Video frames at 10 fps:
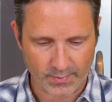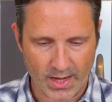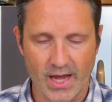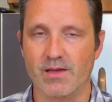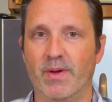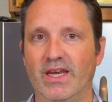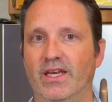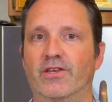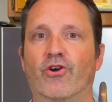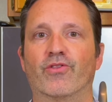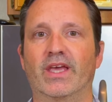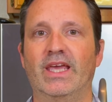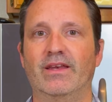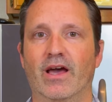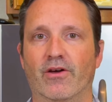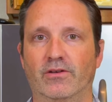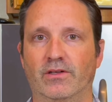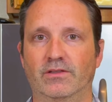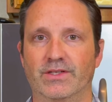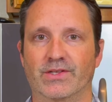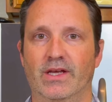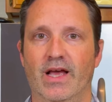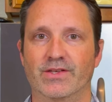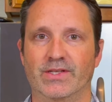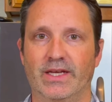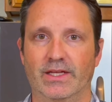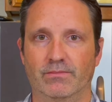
And you may need to turn the heat down a little as needed.